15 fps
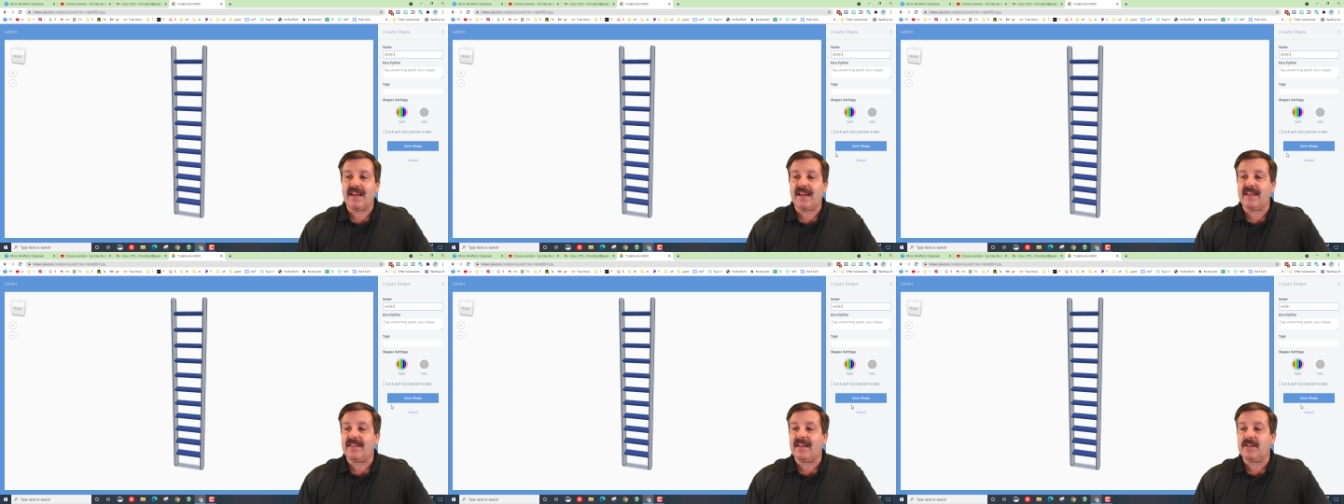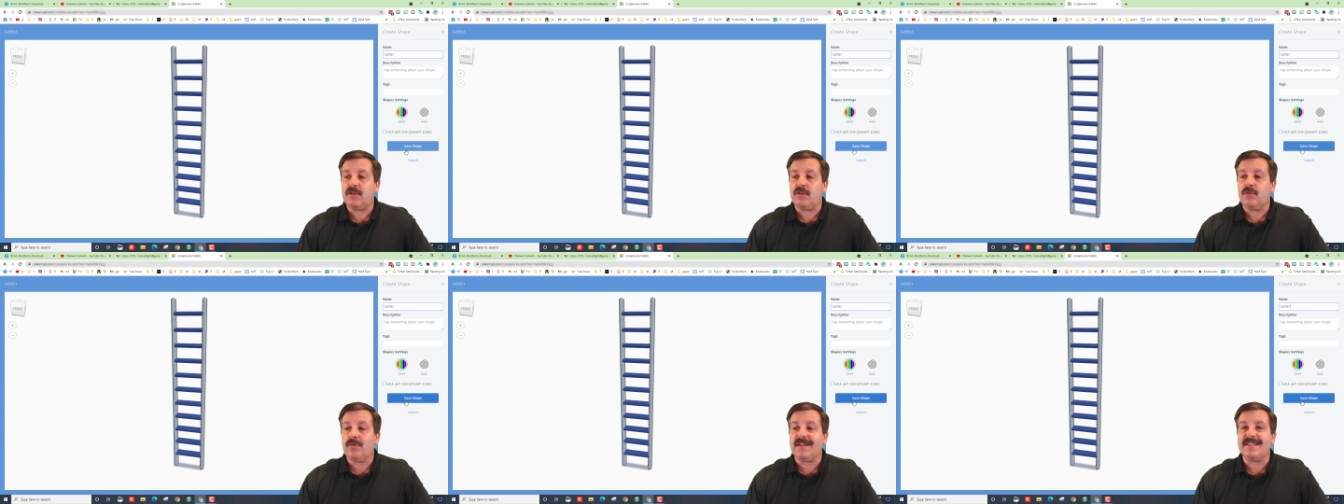and then
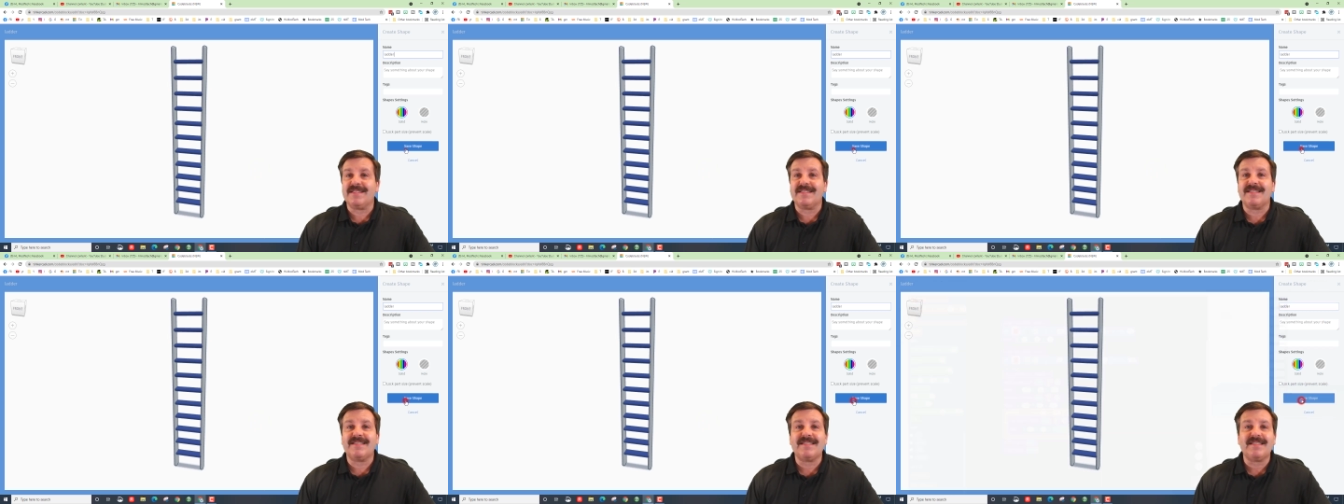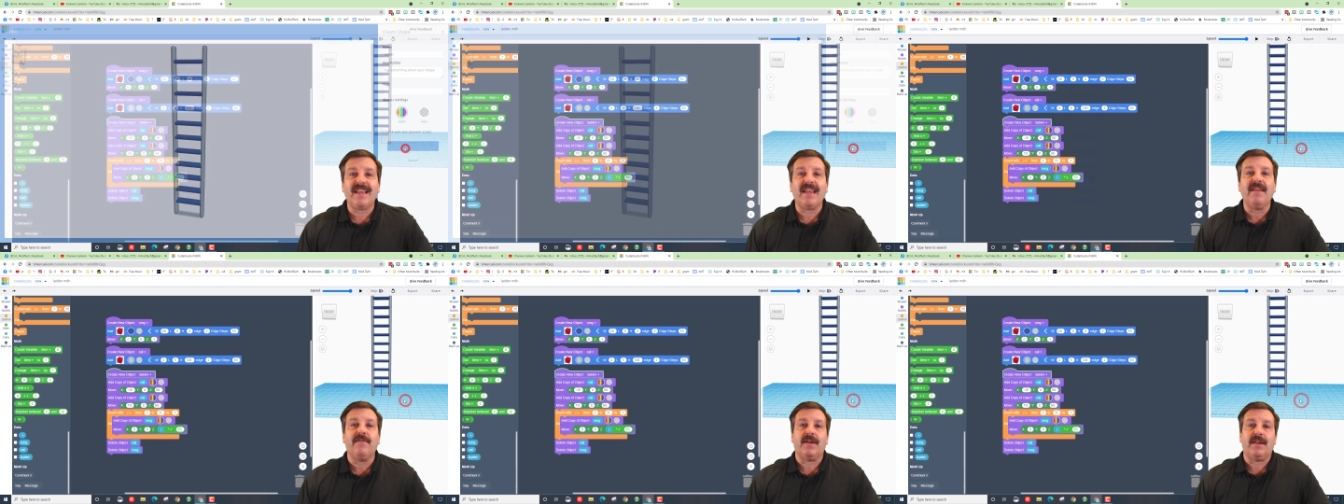you can
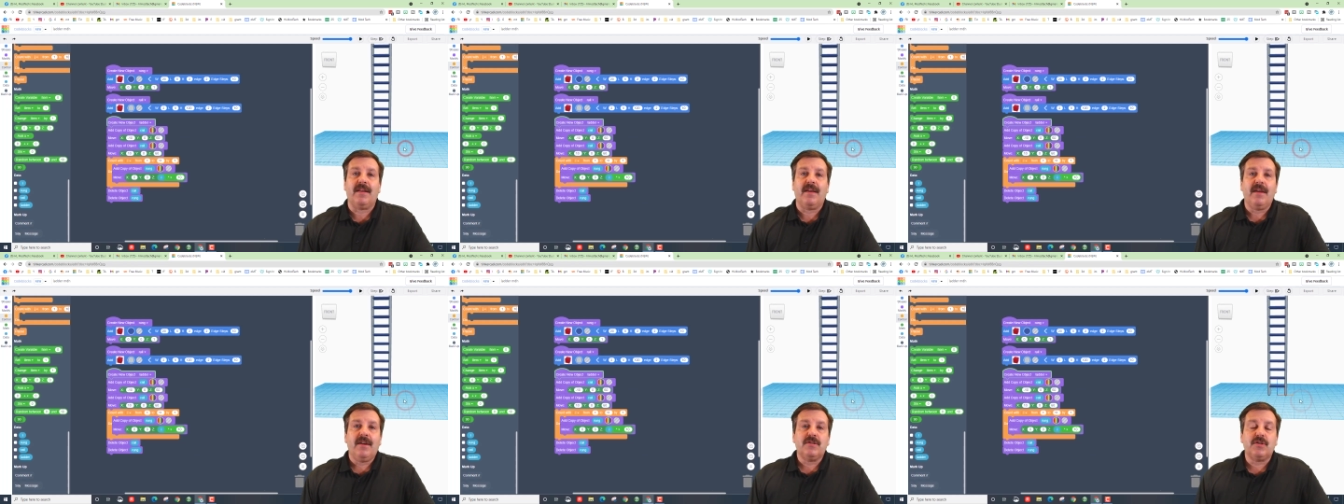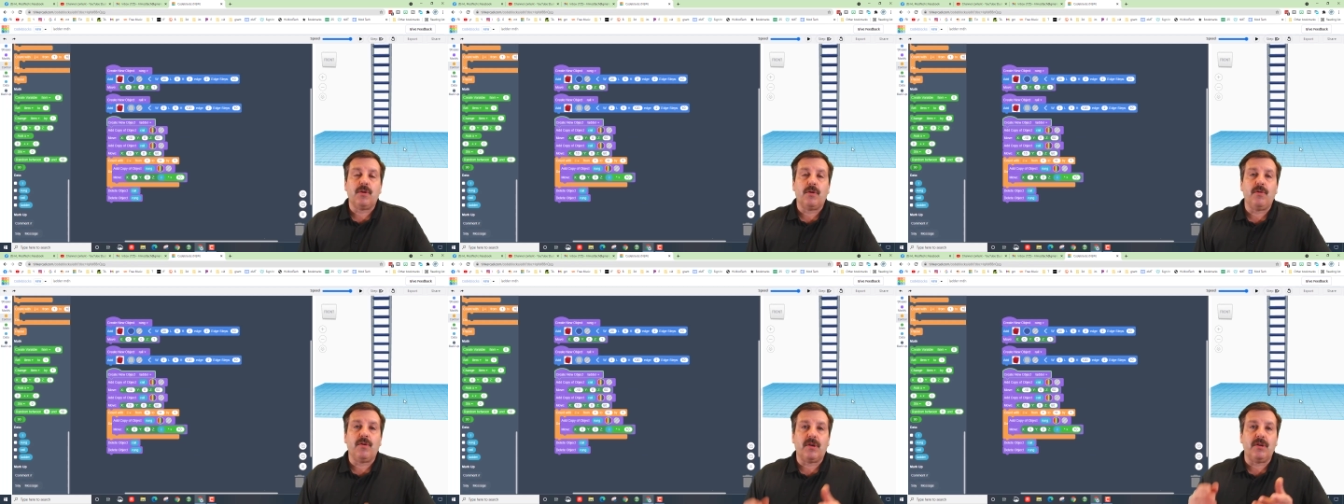save it
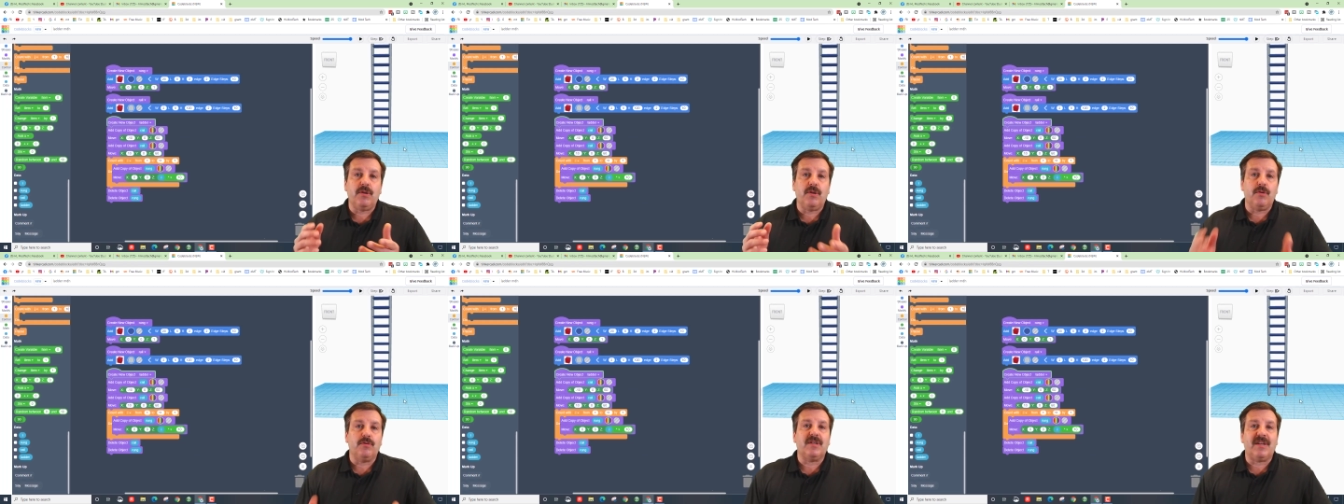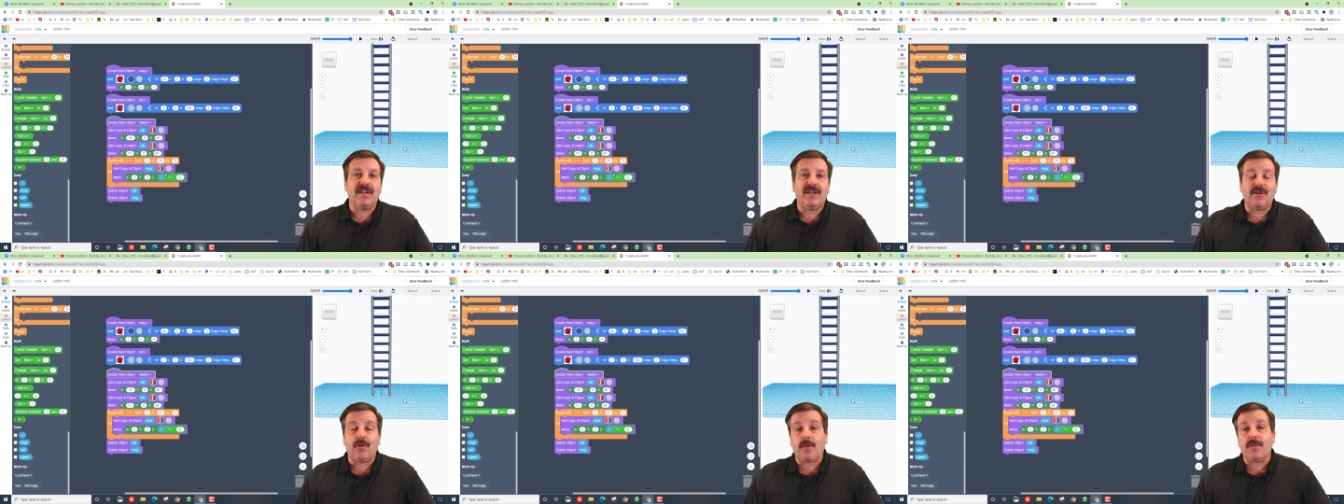so you can use it
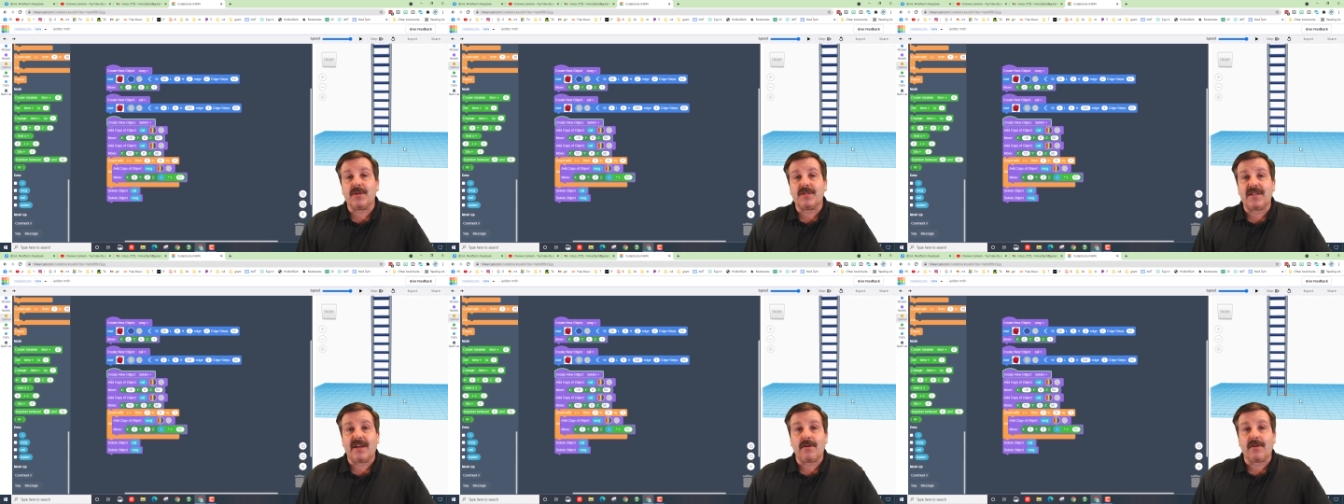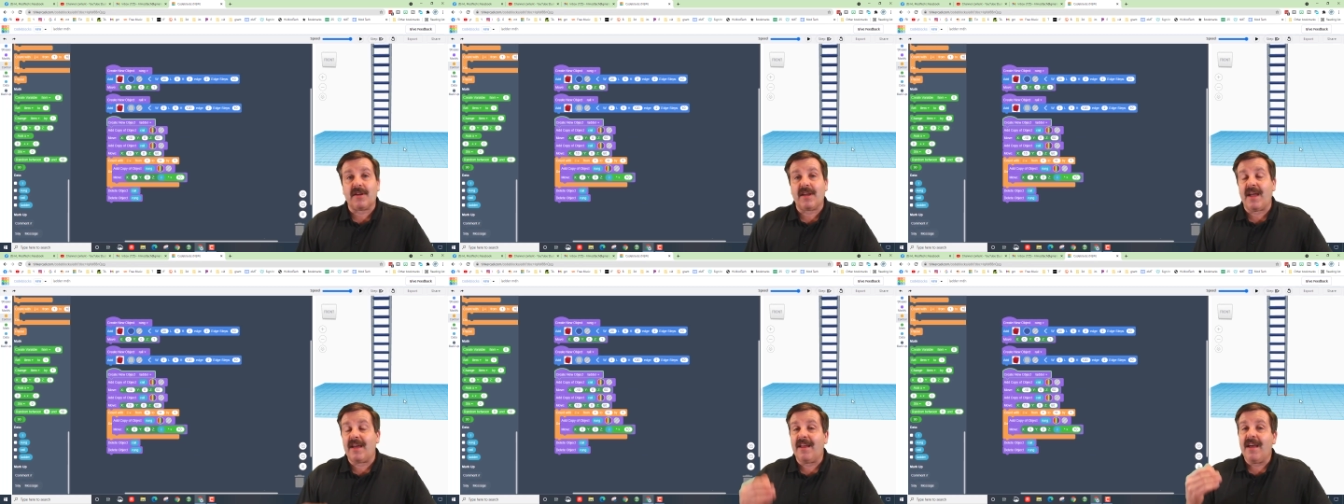in normal
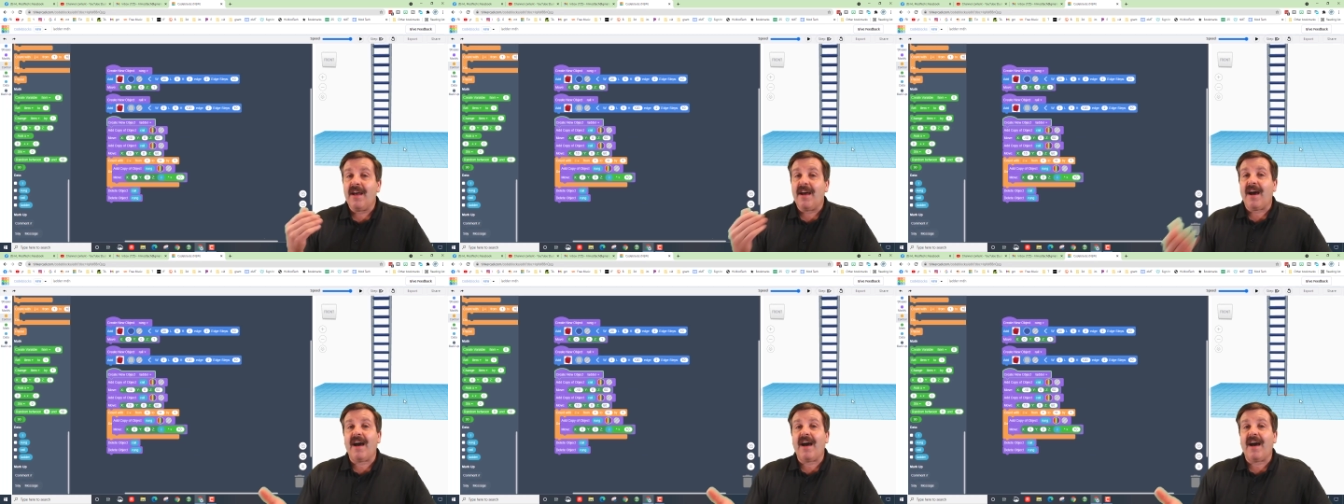Tinkercad.